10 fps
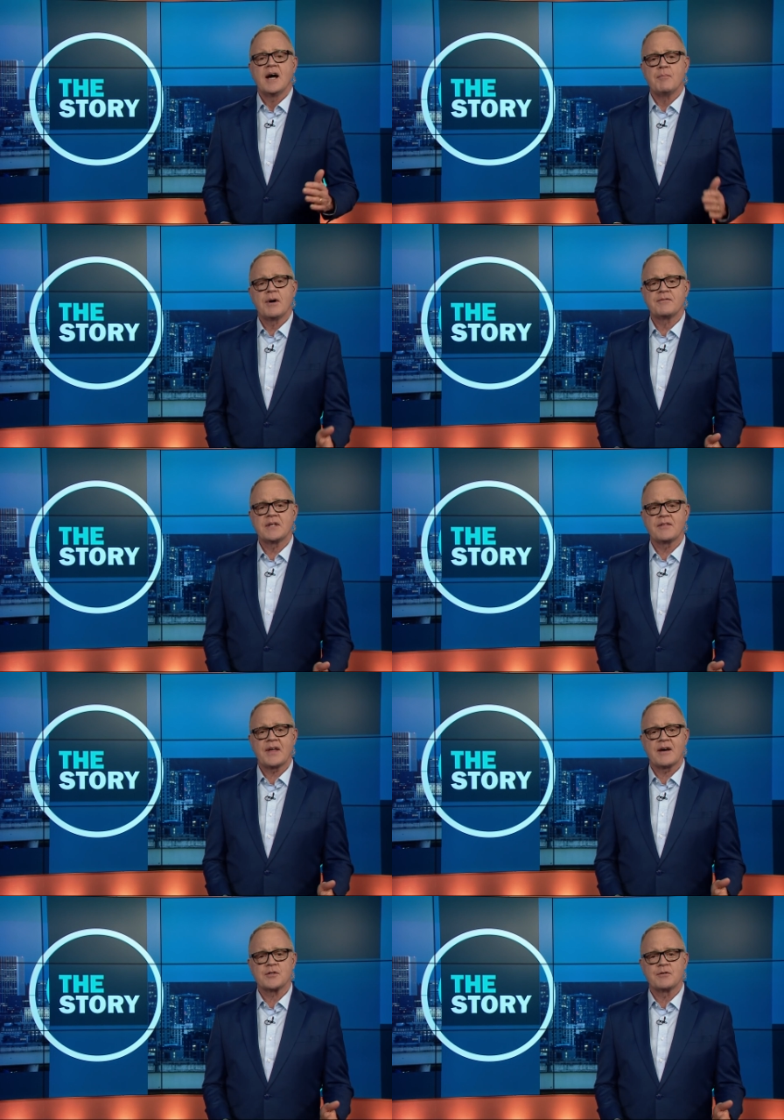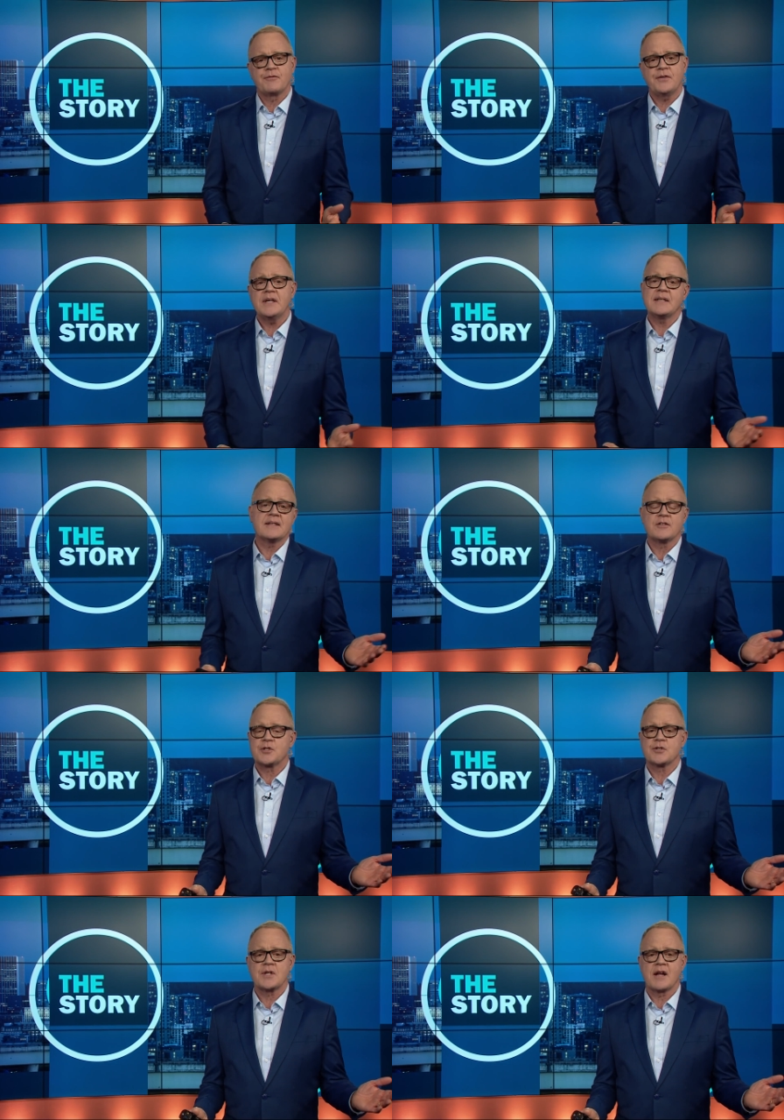Above 10,000 feet, there's
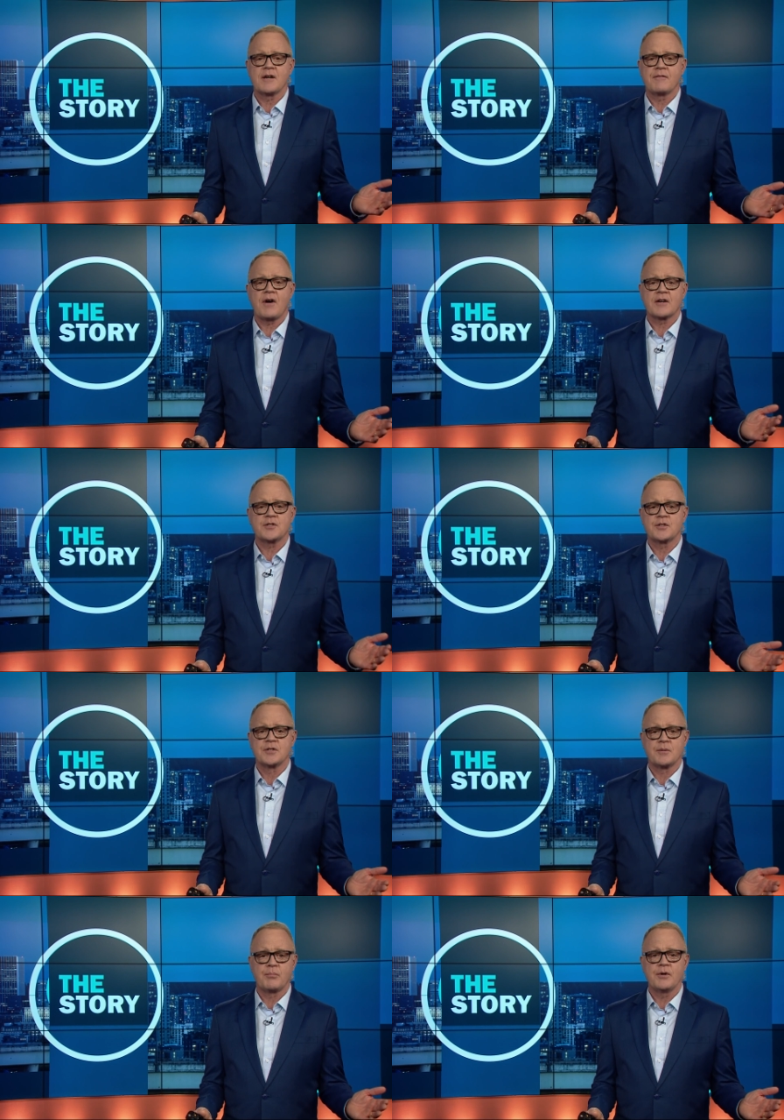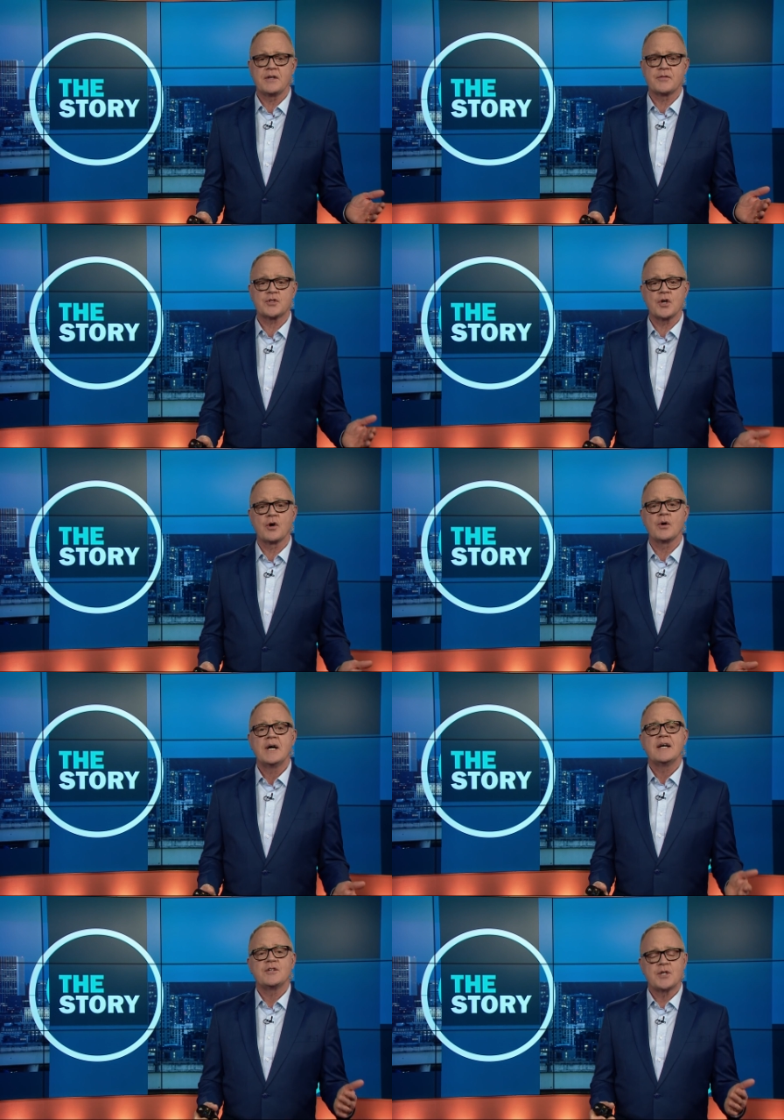just not enough oxygen to breathe. So
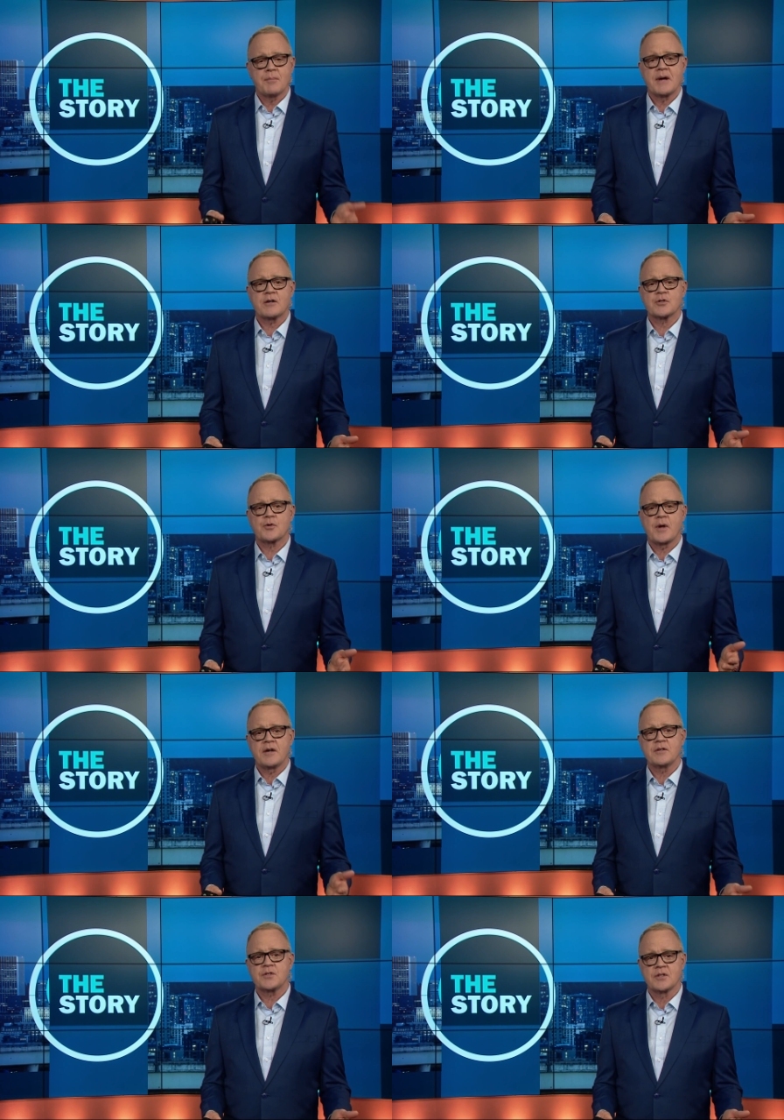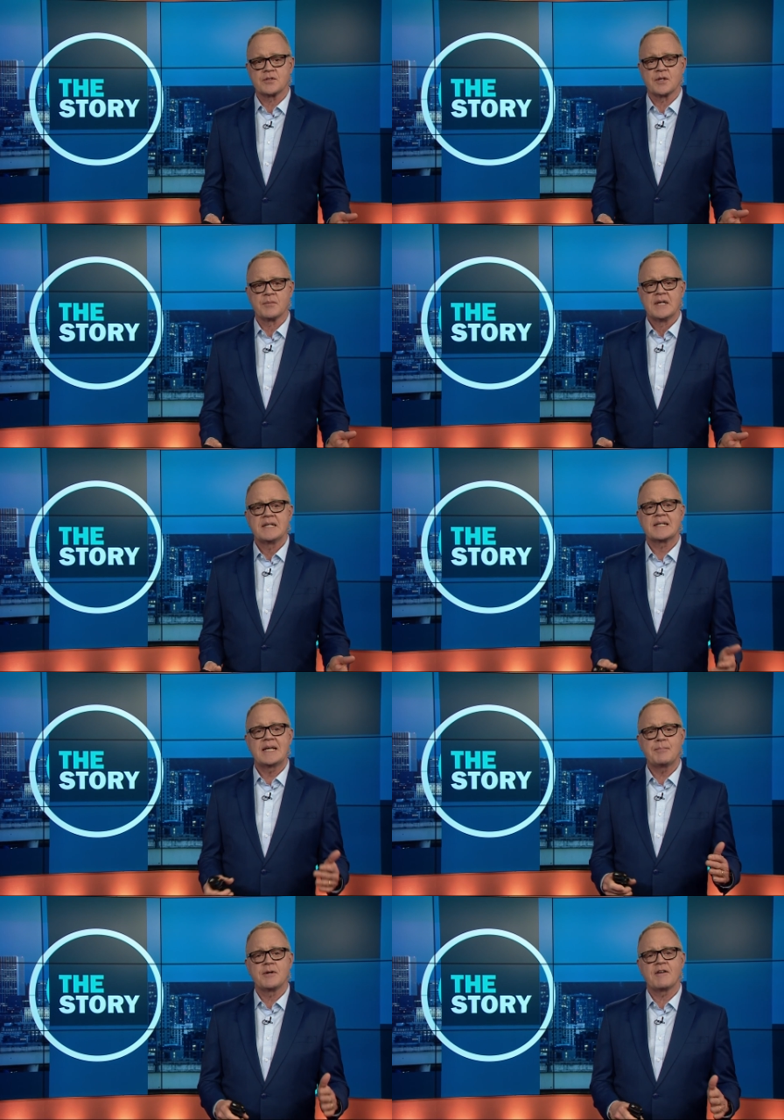jet makers created a system to
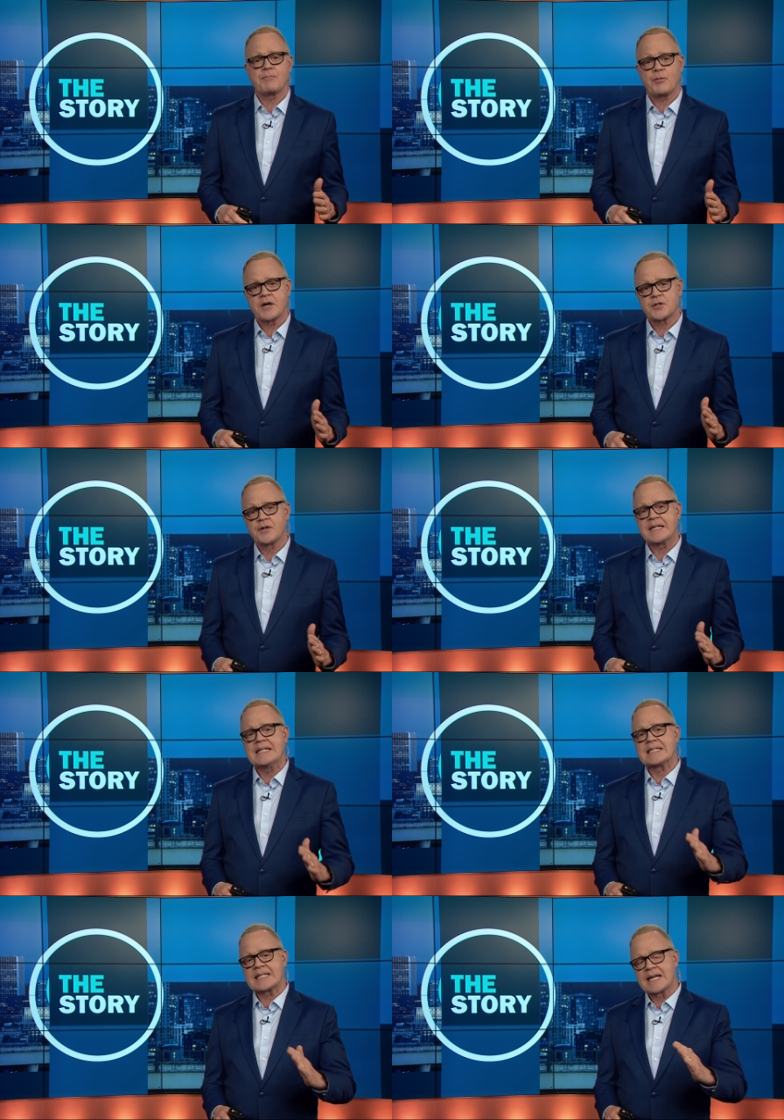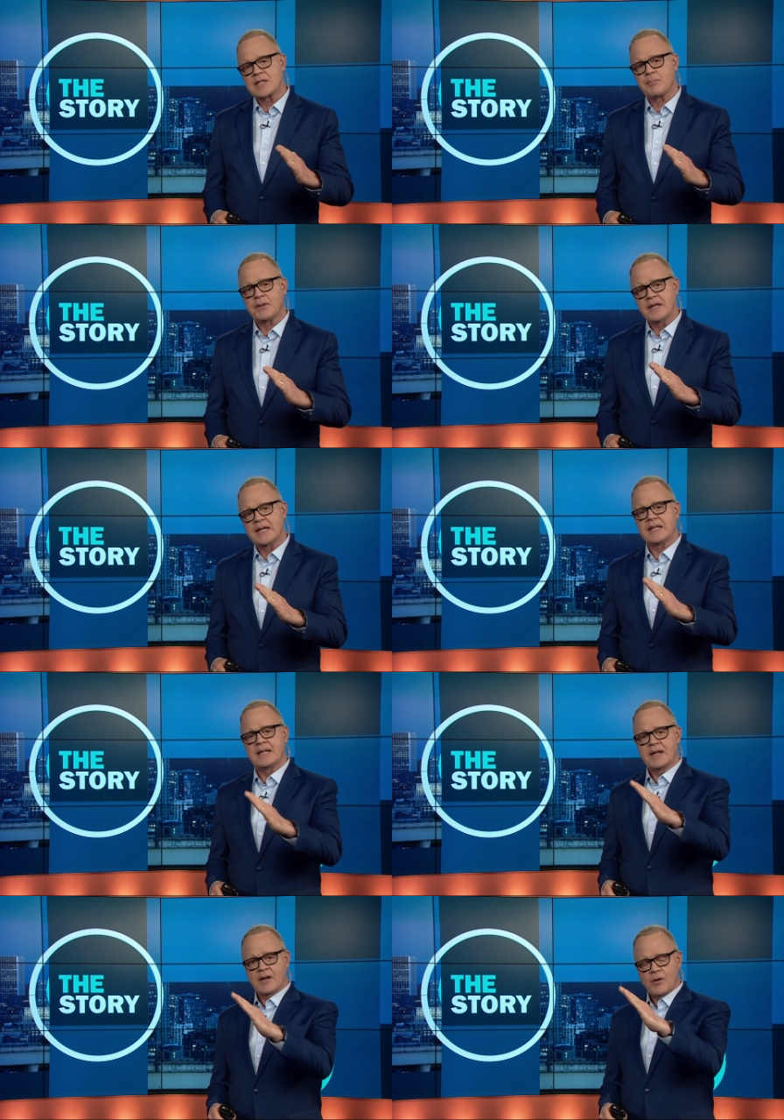keep enough pressure inside the plane